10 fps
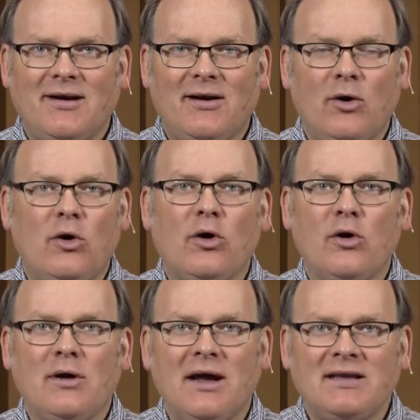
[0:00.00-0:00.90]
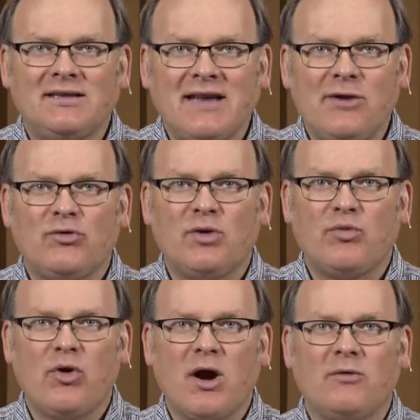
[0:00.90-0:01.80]
or in centering
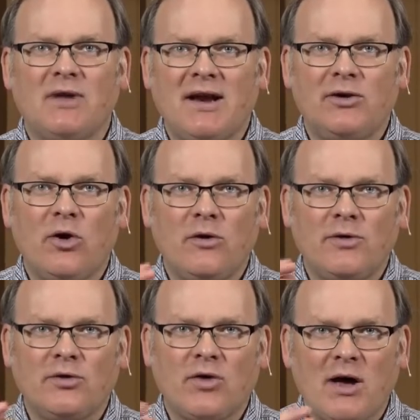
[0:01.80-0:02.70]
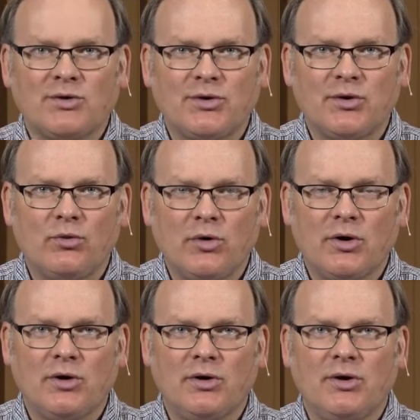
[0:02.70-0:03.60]
prayer, of letting go of your thoughts with the
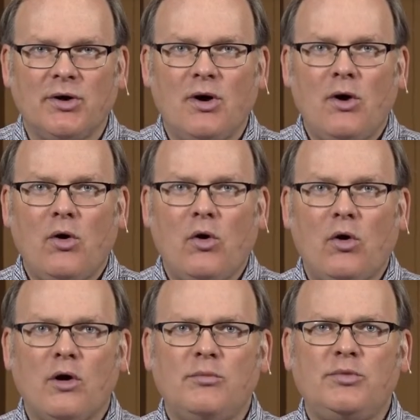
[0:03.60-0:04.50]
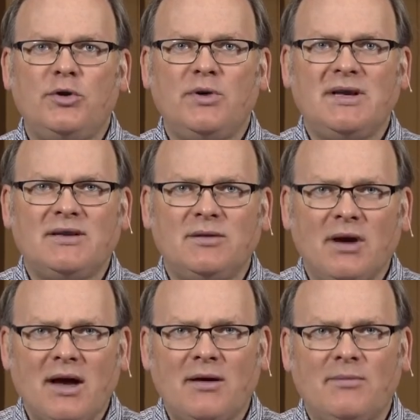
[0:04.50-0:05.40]
word, or doing
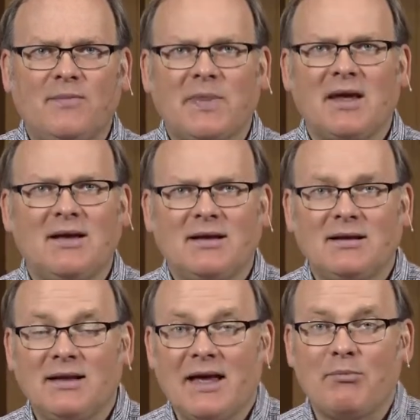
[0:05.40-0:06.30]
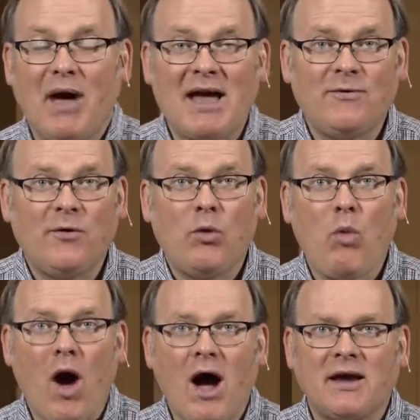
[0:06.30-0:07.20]
like mindful
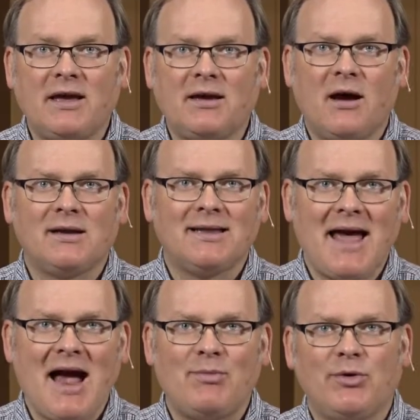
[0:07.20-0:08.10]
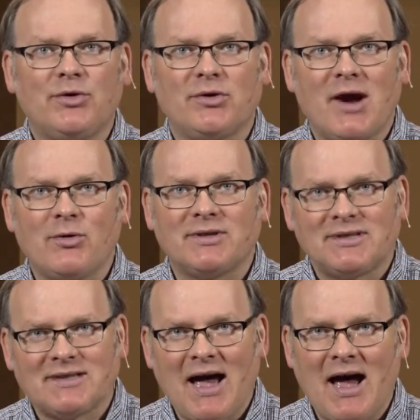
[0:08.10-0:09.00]
walking on a labyrinth or
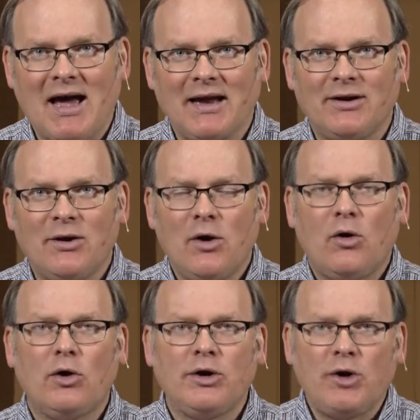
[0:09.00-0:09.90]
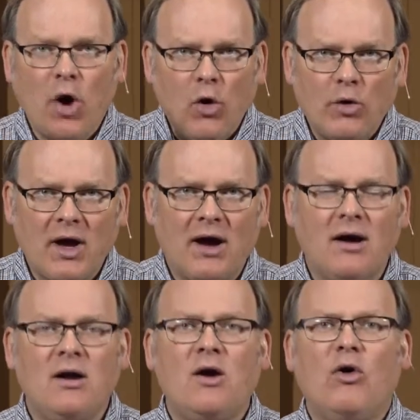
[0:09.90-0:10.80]
outside, or yoga,
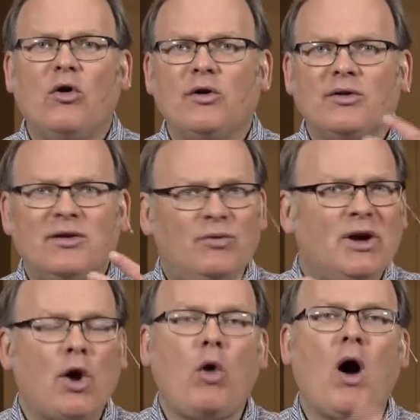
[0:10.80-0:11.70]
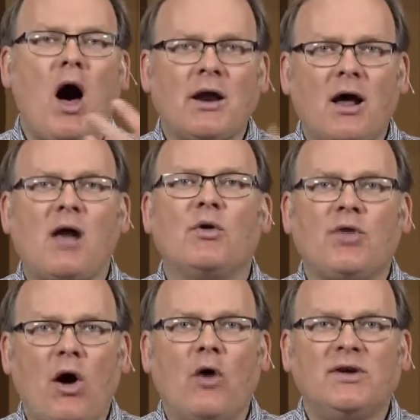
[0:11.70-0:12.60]
or we can go on and on with
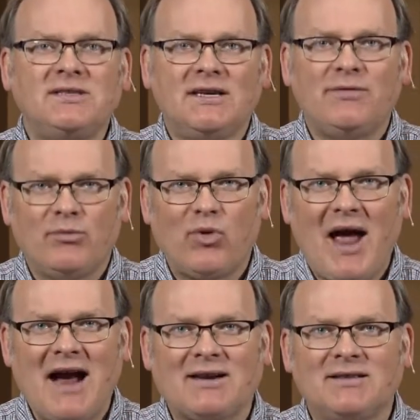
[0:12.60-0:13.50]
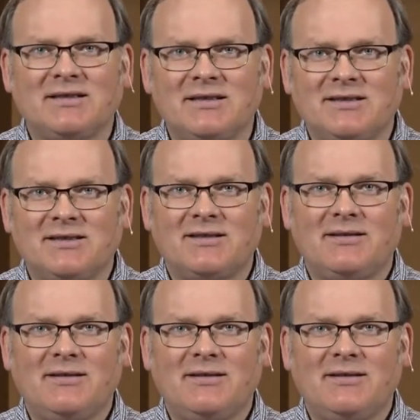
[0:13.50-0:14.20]
all these different practices.